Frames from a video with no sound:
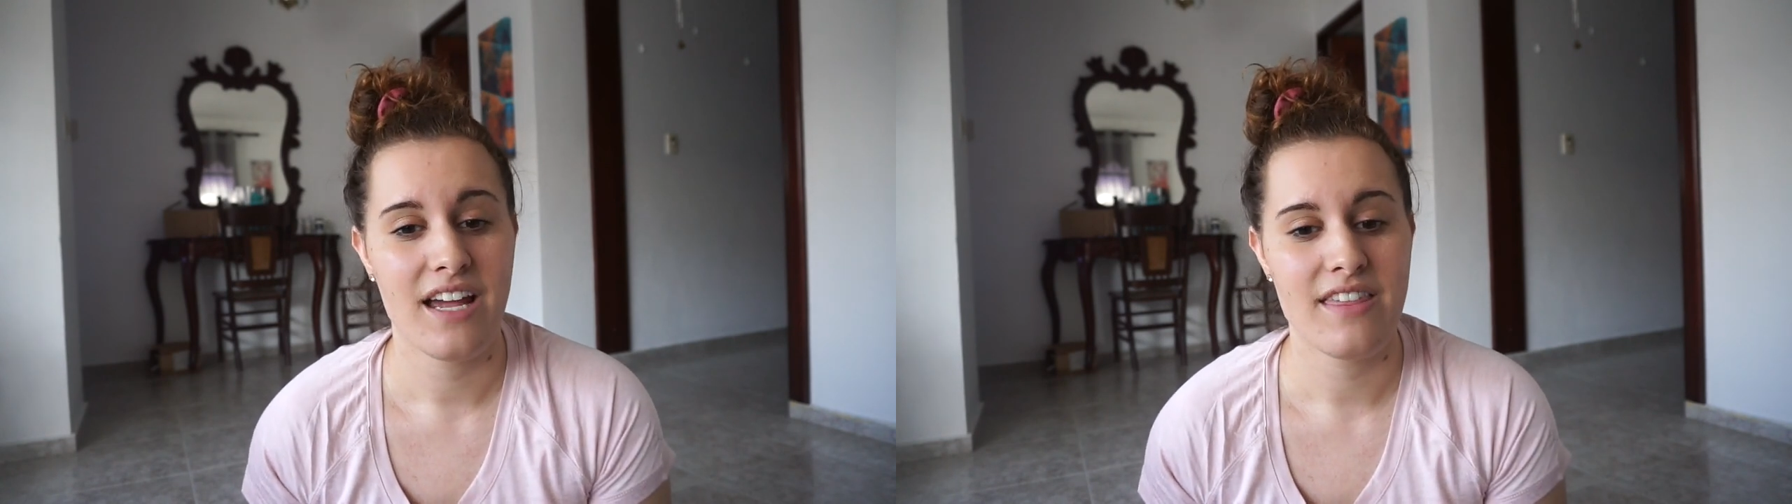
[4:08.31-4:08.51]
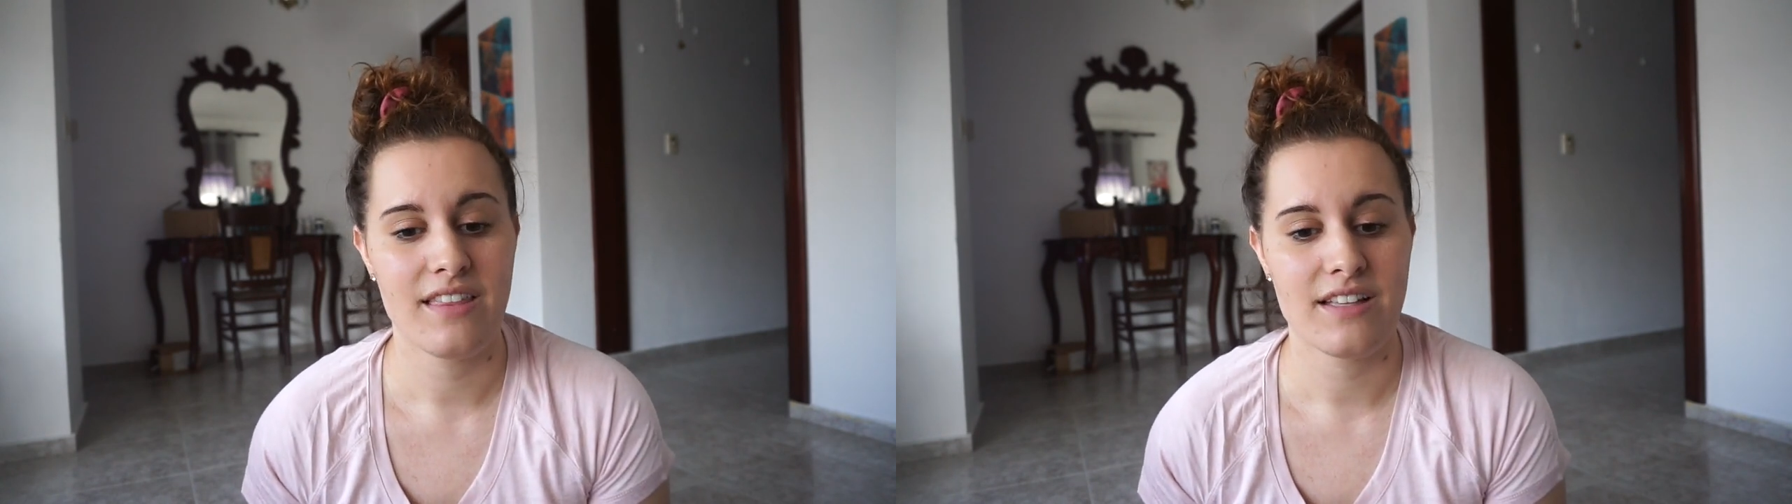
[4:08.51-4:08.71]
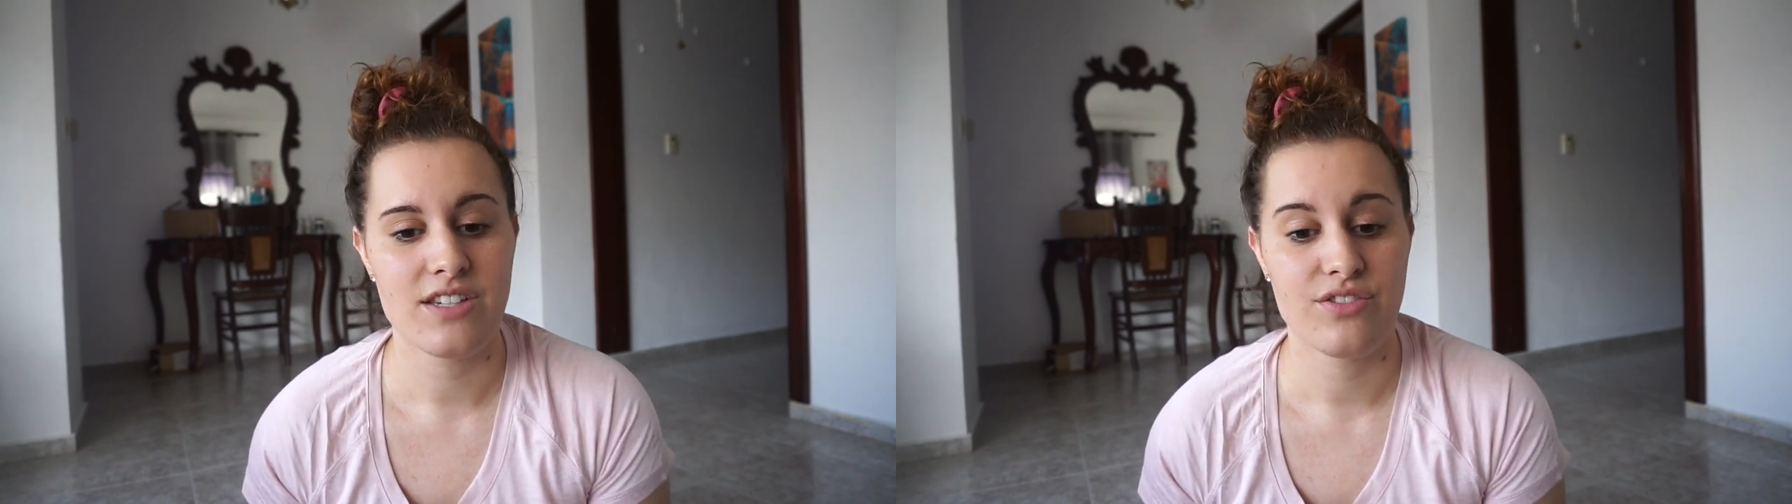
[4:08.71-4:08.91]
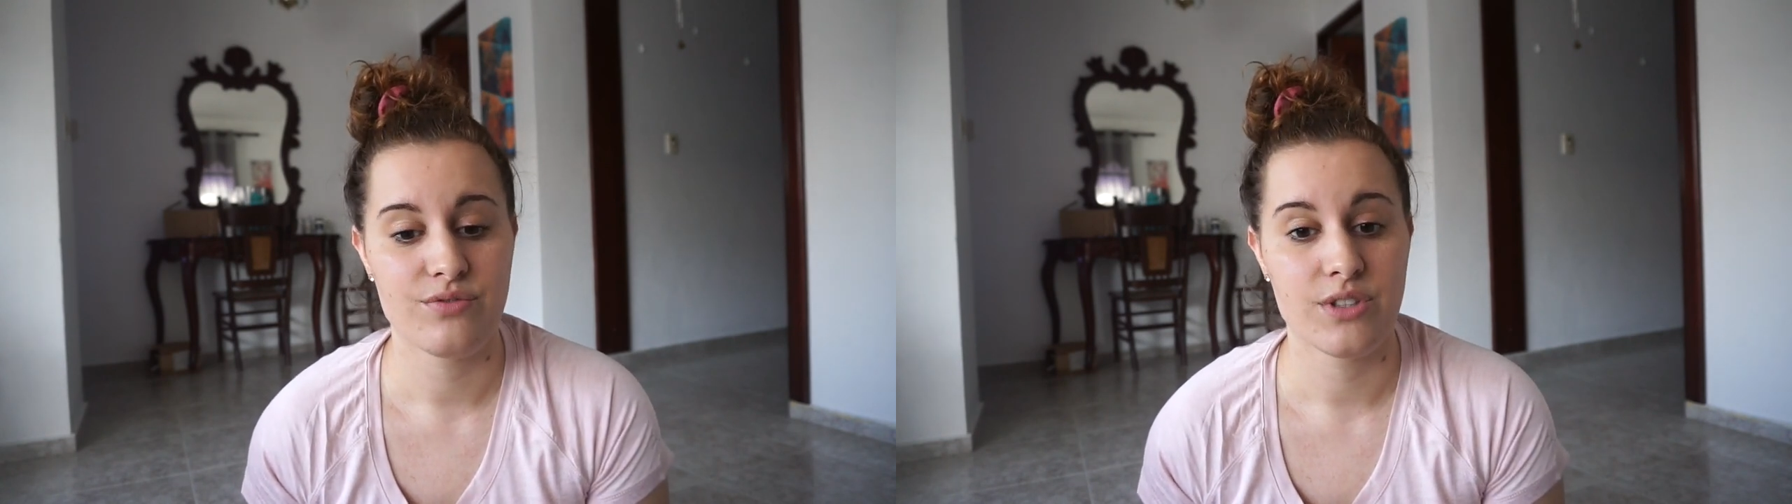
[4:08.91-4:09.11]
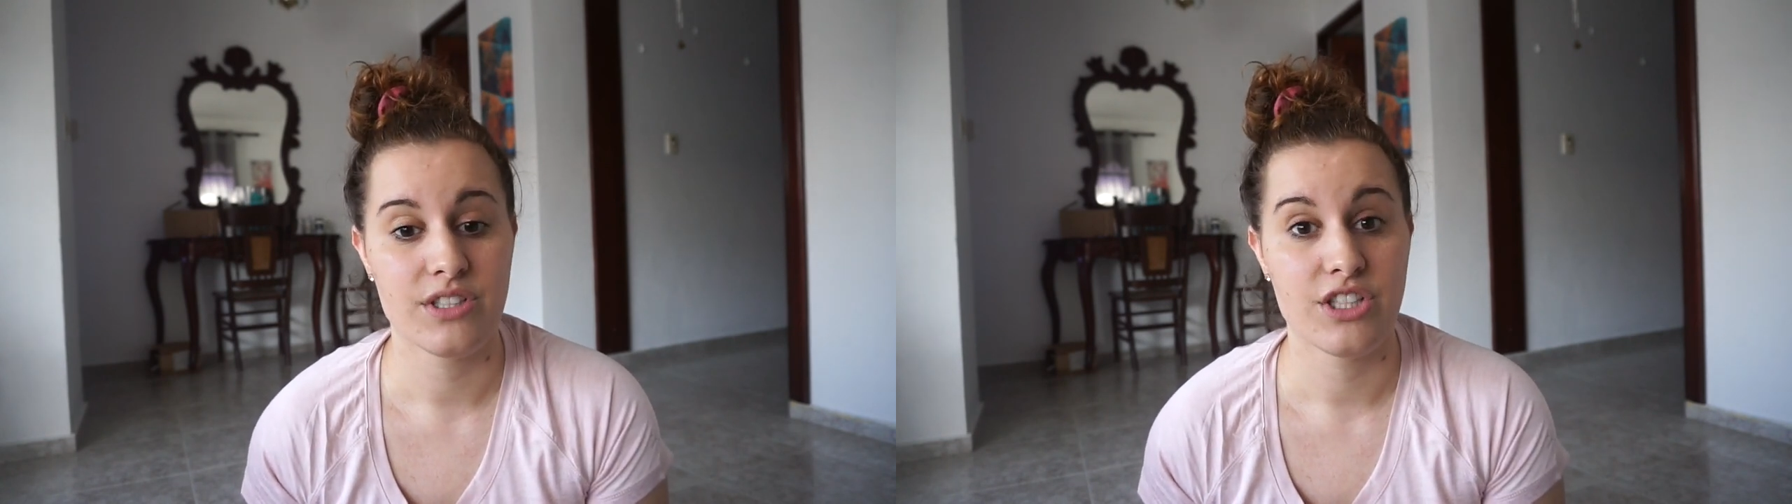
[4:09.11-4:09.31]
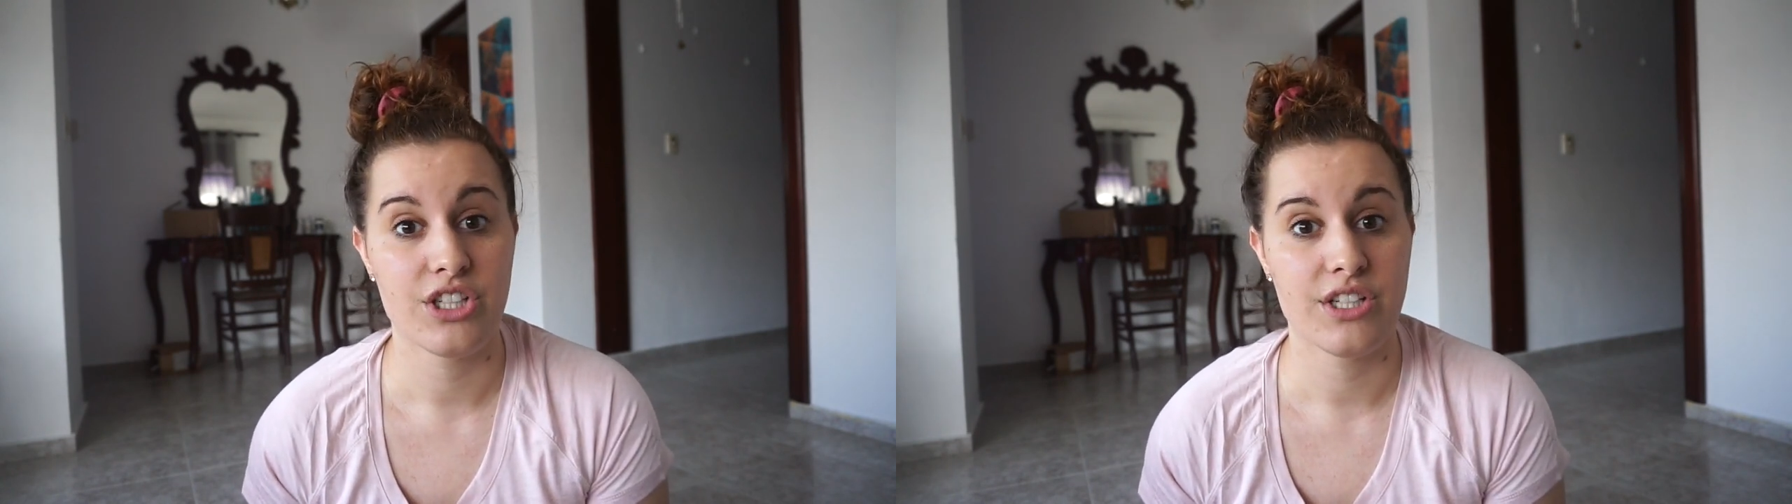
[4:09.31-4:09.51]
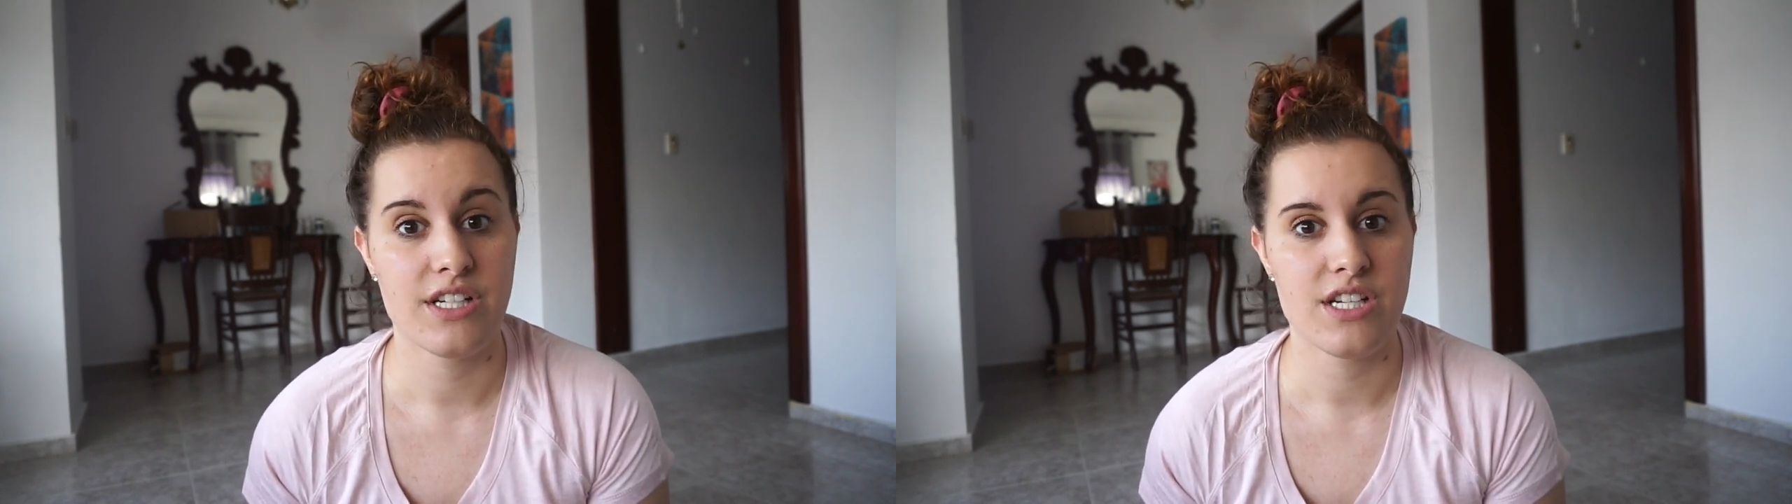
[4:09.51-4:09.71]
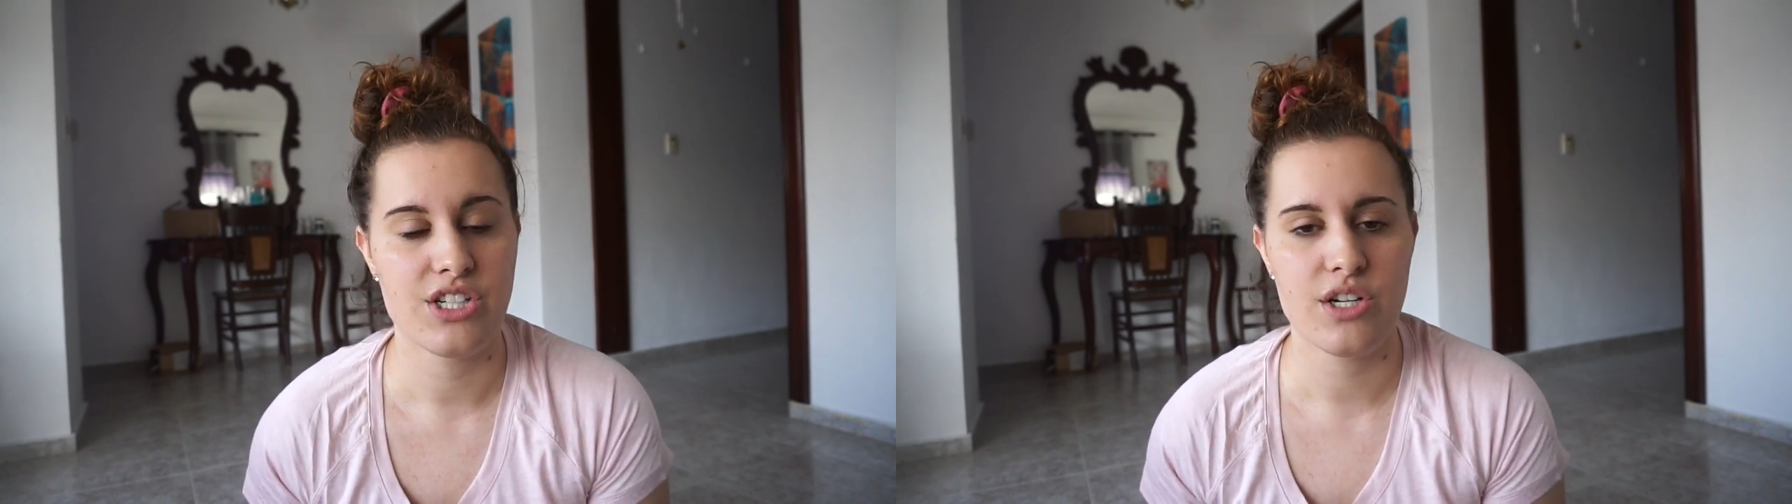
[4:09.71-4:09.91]
I think that's a really good
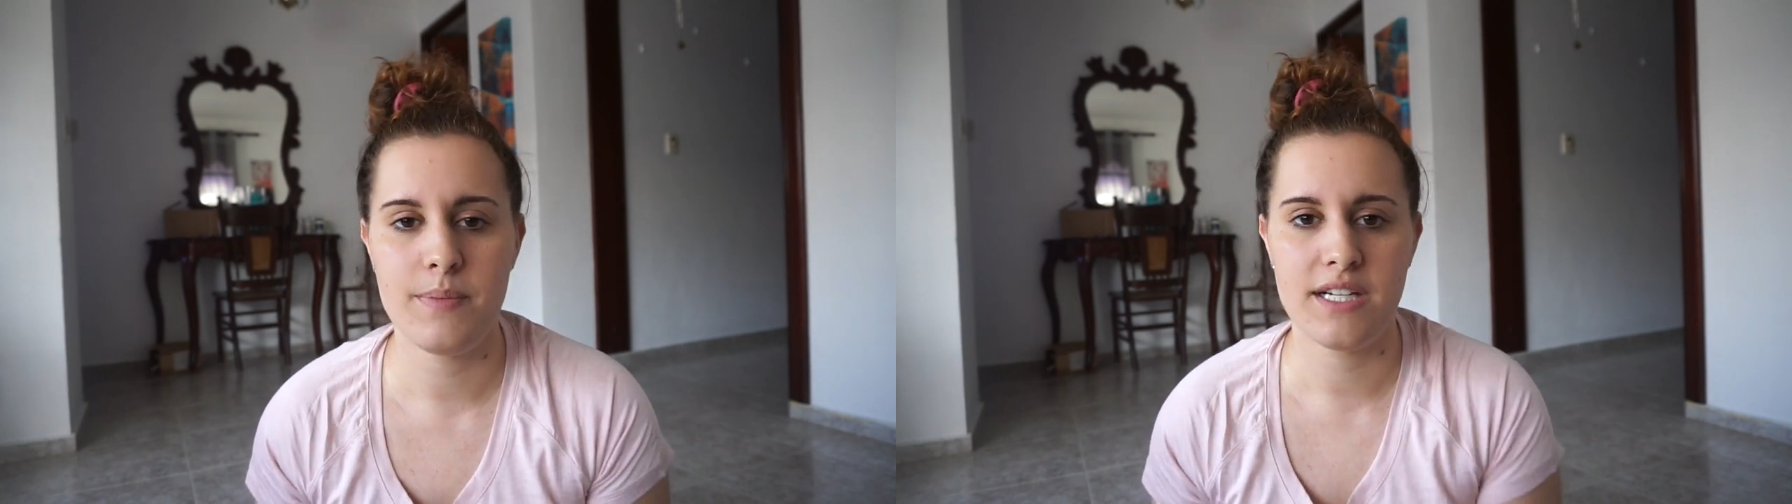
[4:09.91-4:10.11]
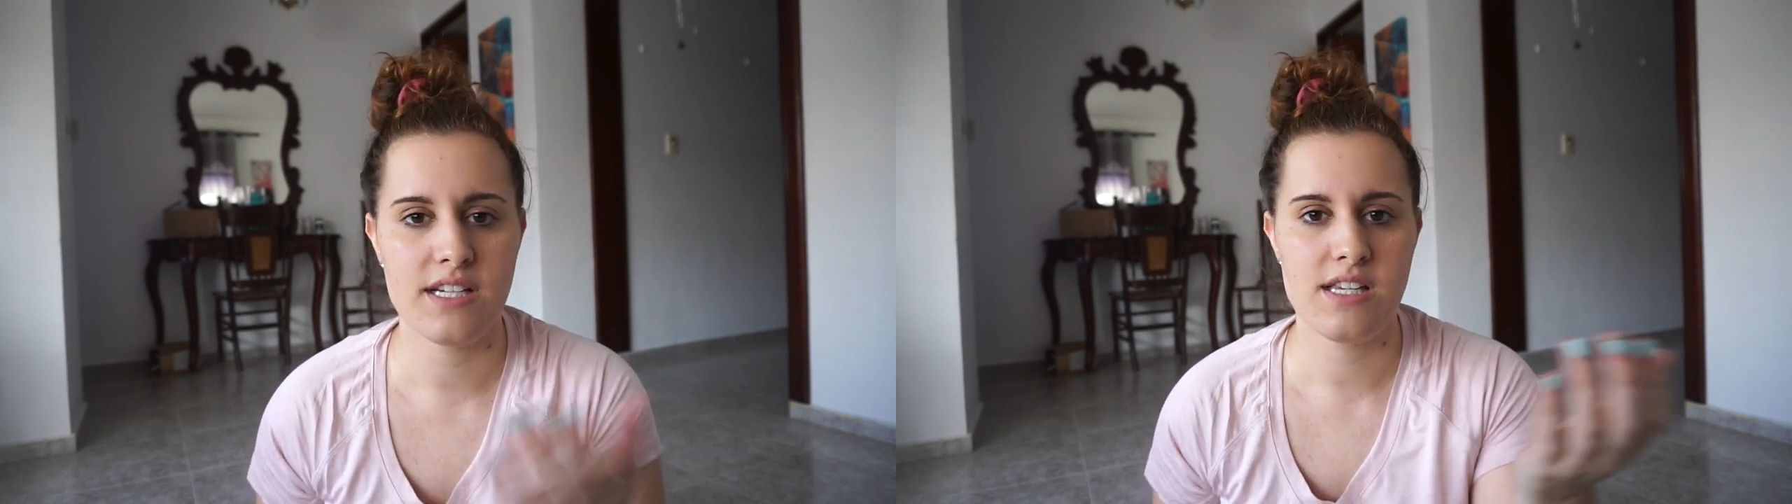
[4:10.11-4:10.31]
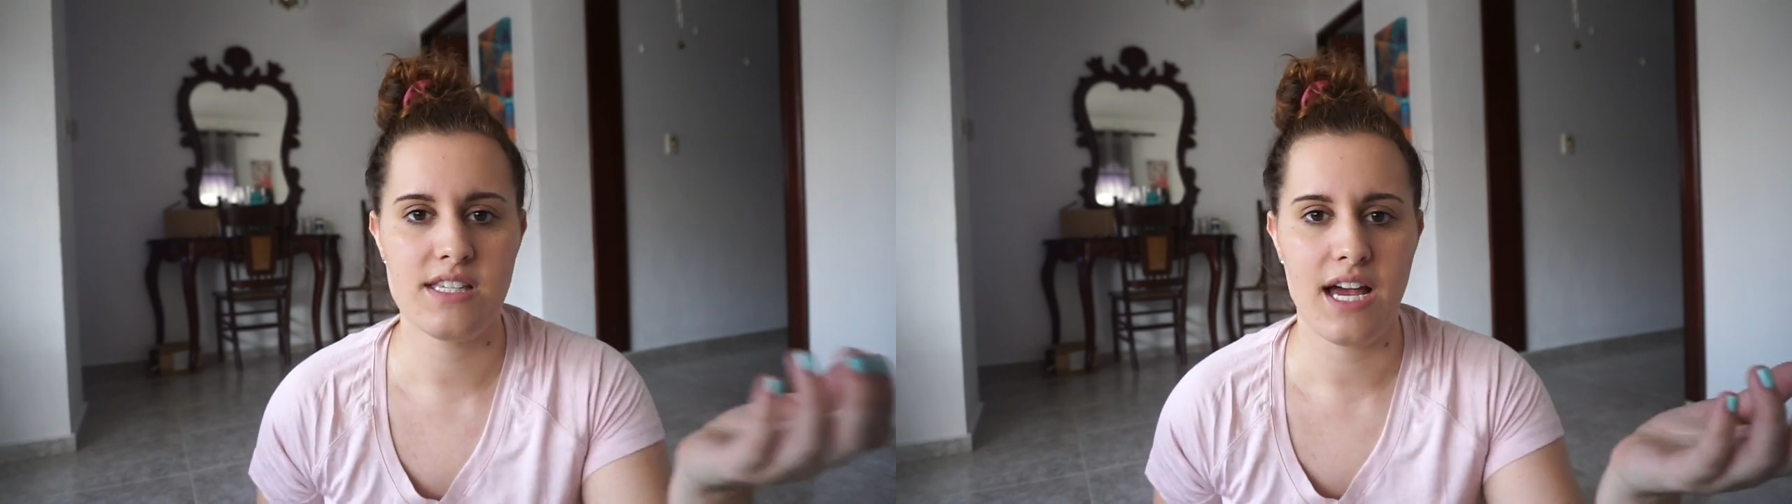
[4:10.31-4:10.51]
addition because